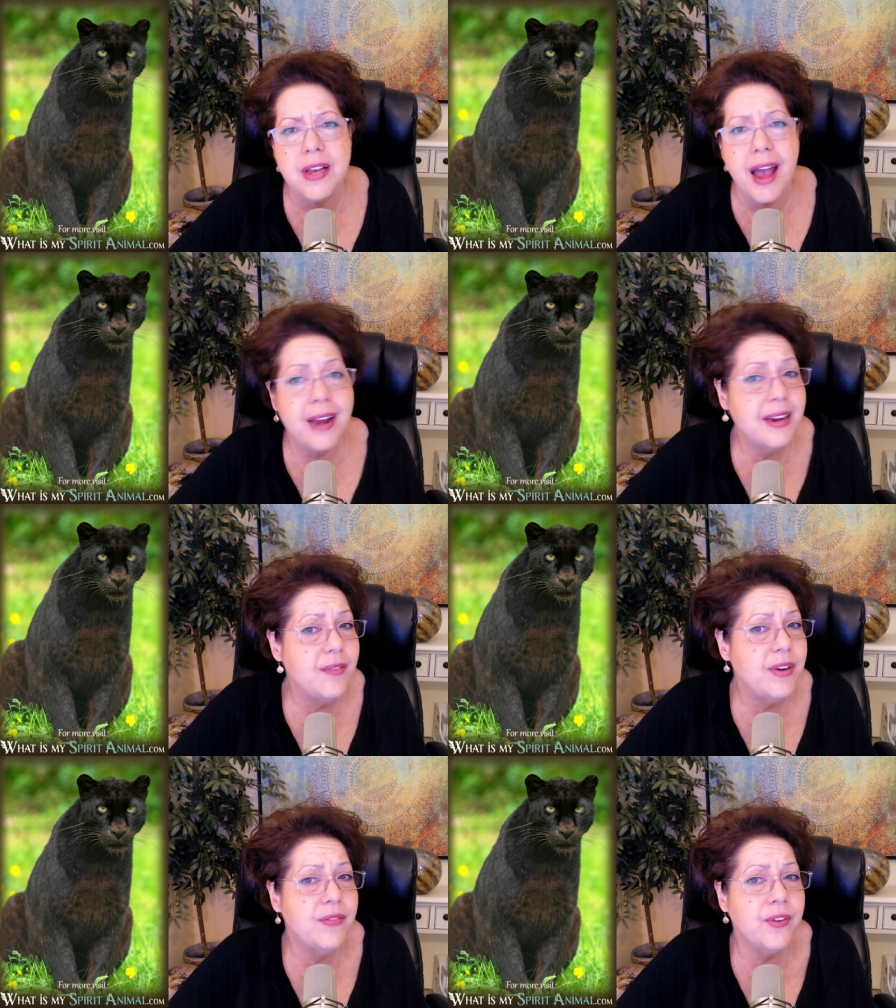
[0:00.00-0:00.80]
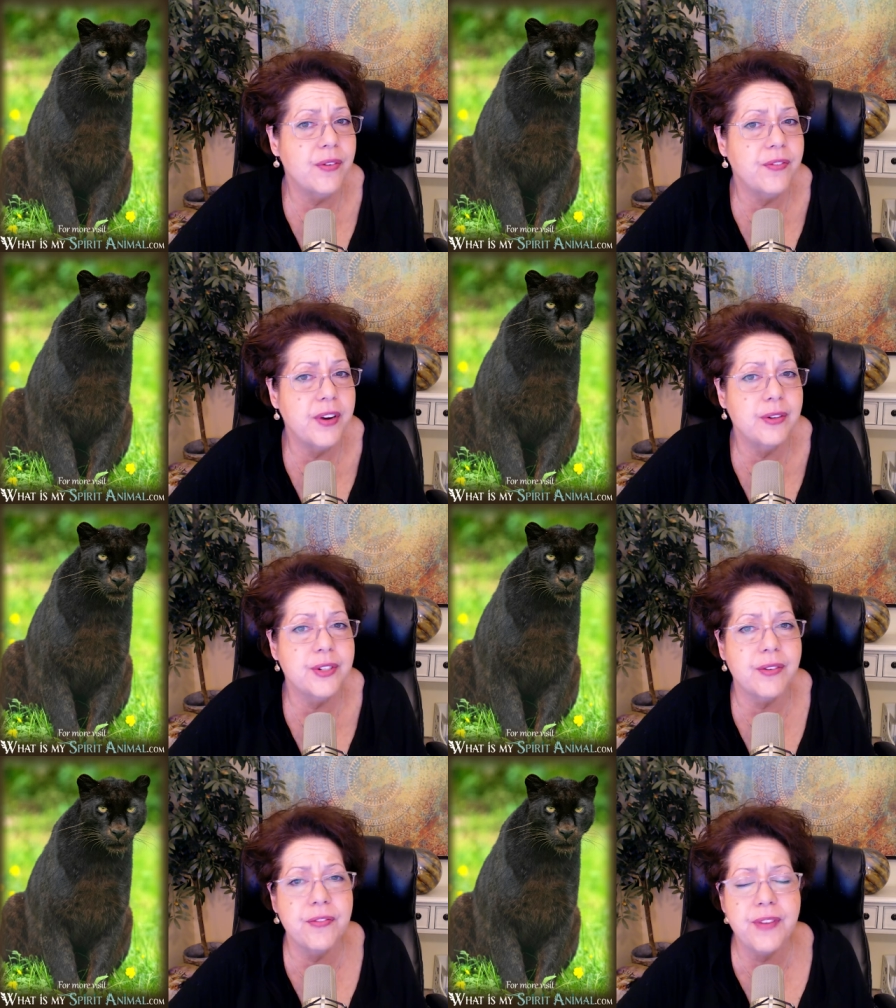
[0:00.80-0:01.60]
And even if your fears
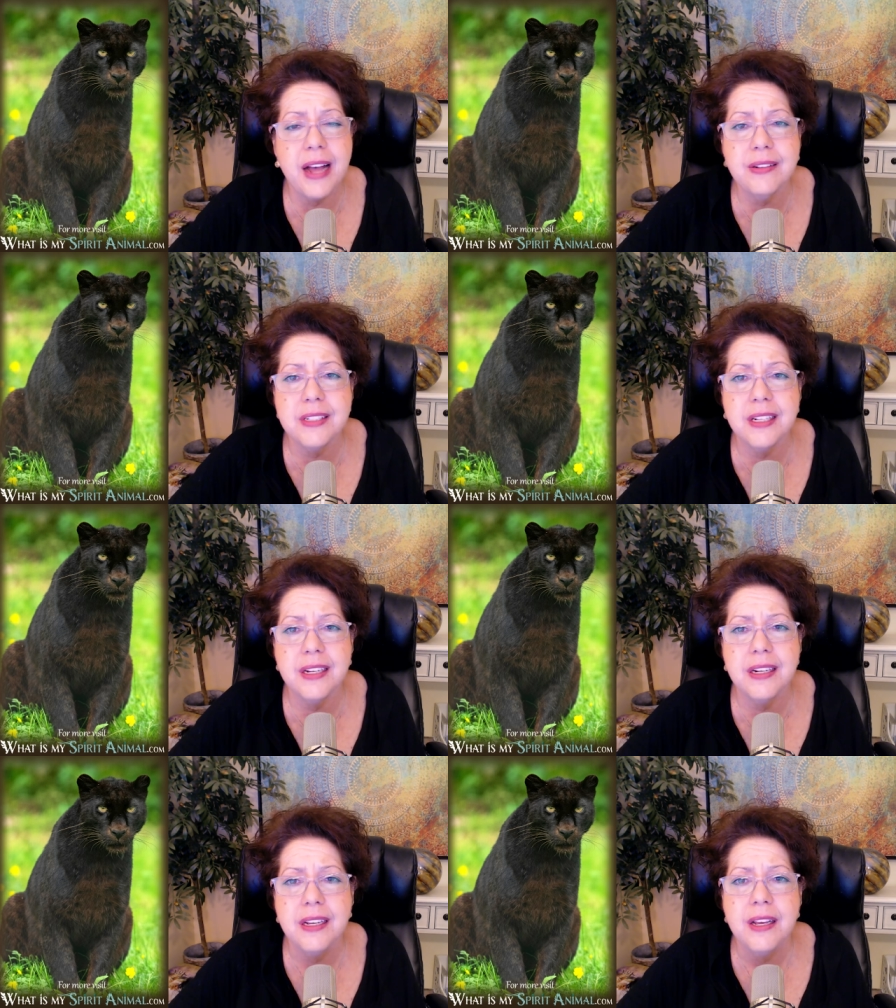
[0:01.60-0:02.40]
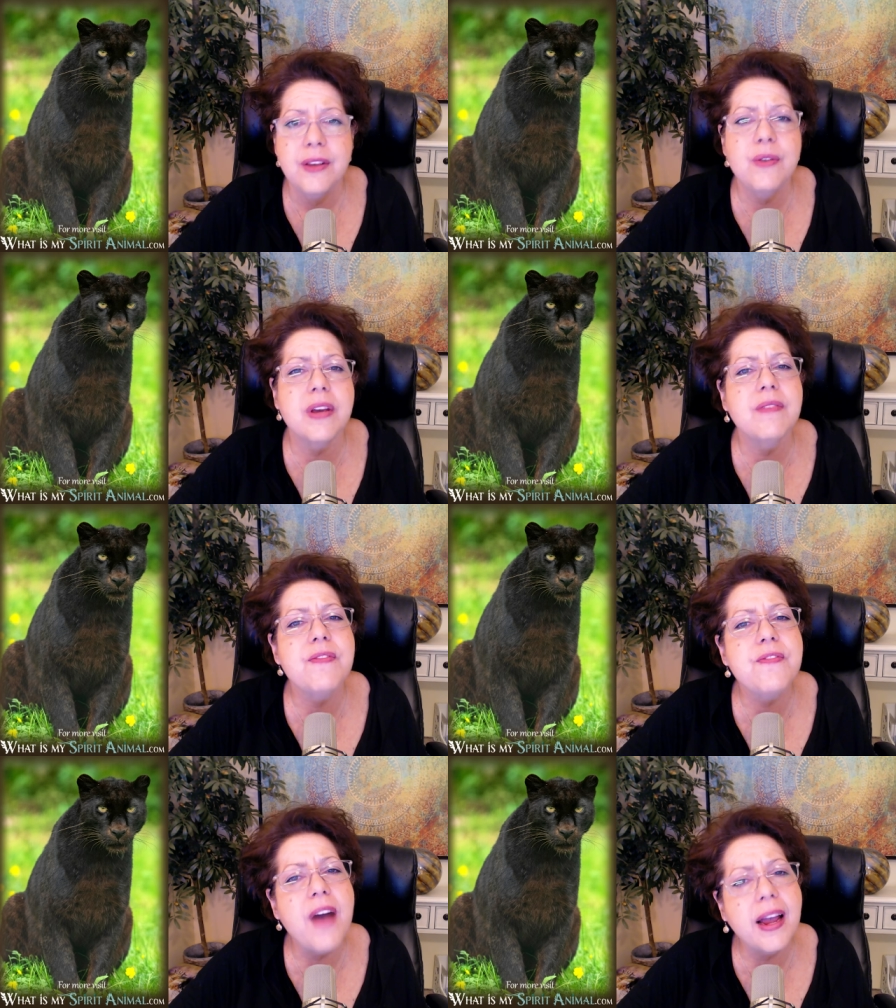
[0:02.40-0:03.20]
are founded, you can
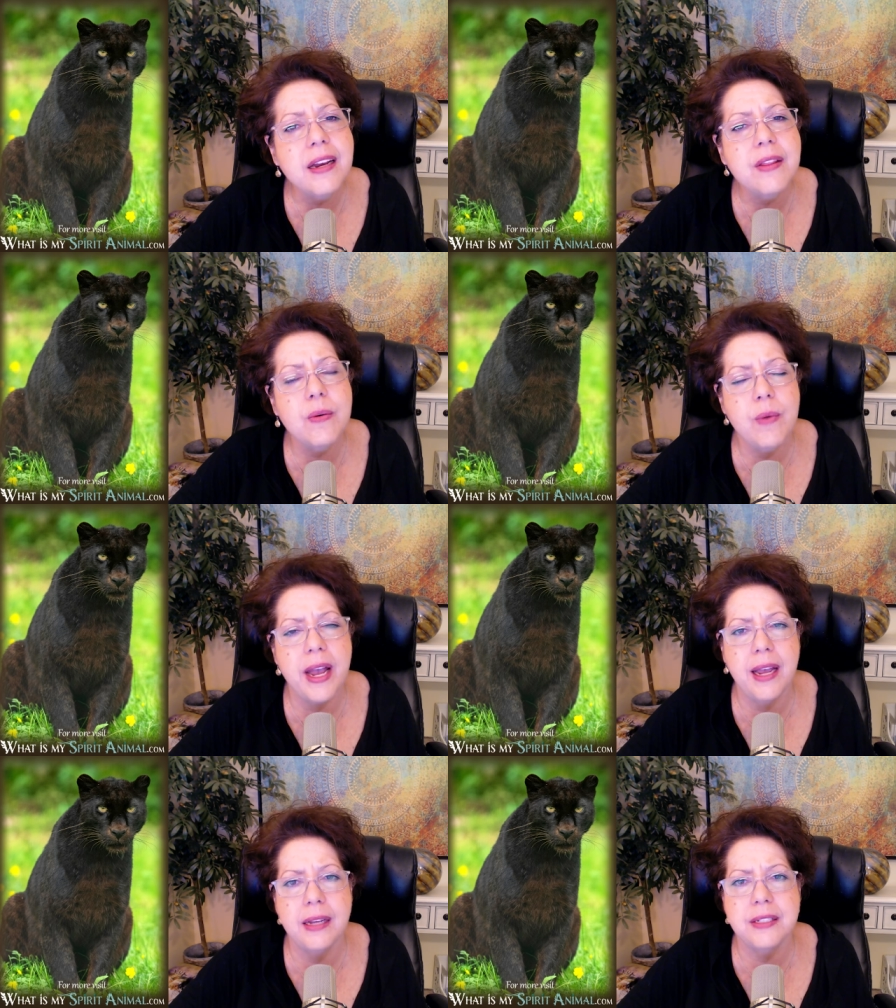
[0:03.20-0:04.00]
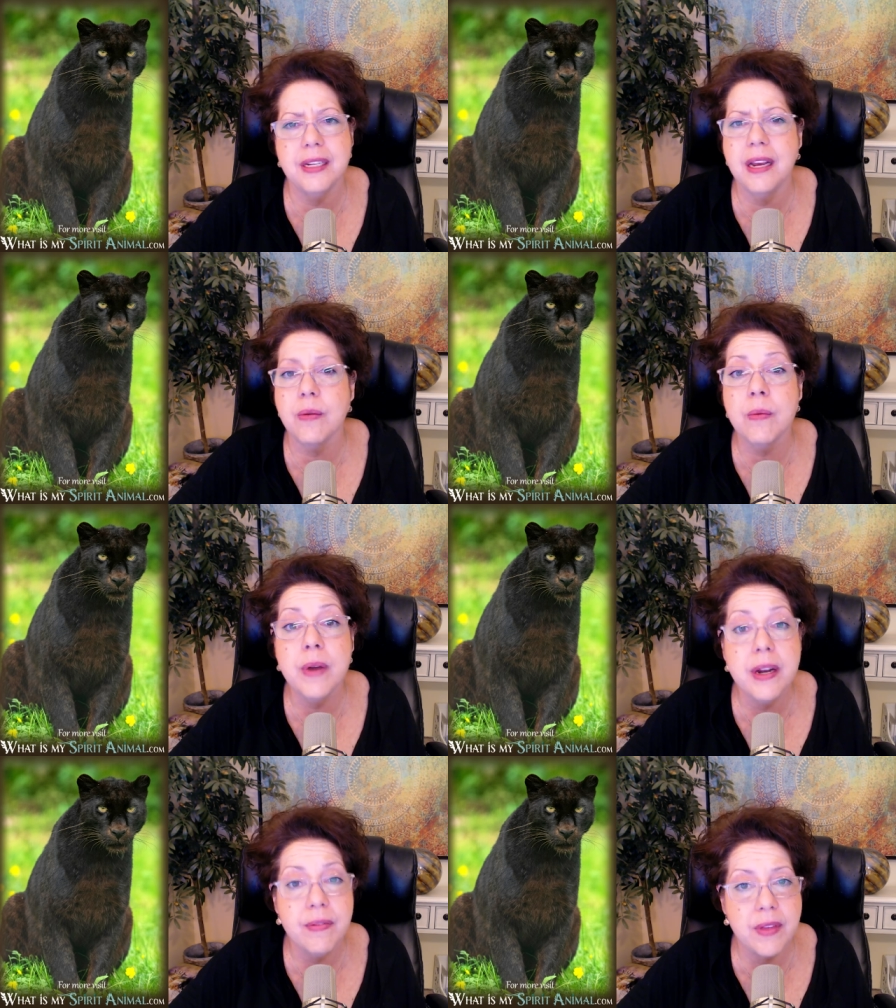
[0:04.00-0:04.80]
find the way to get
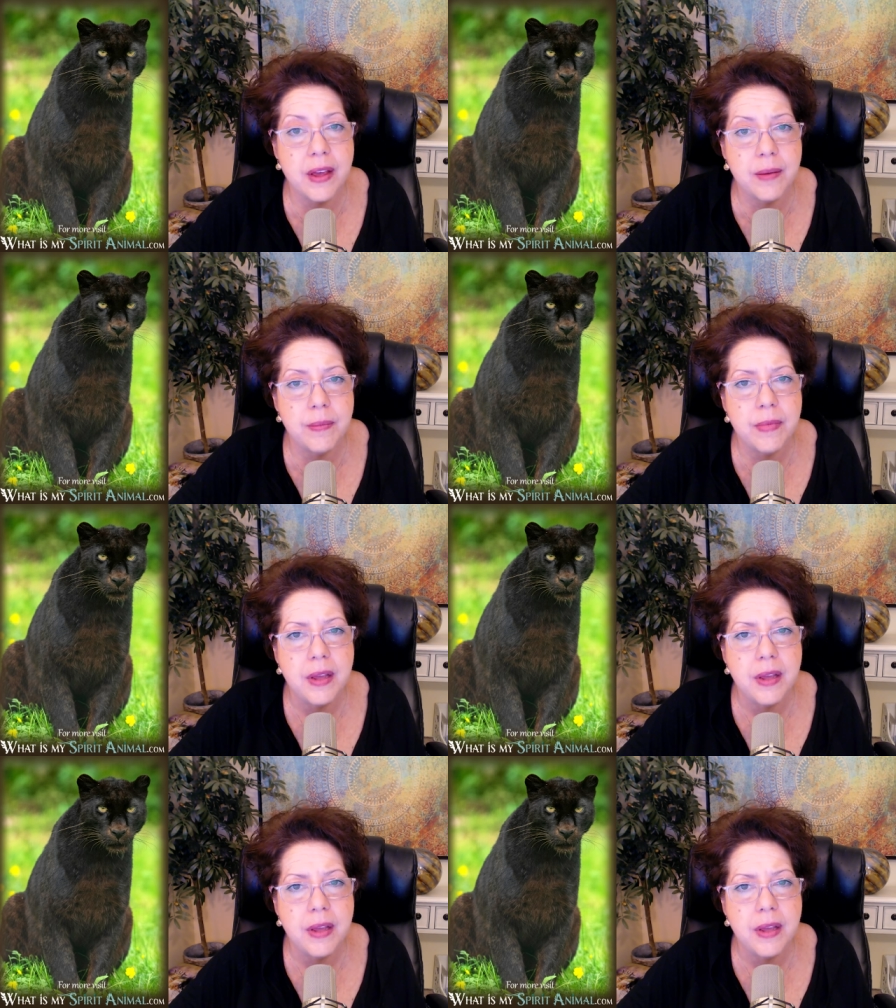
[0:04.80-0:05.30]
rid of them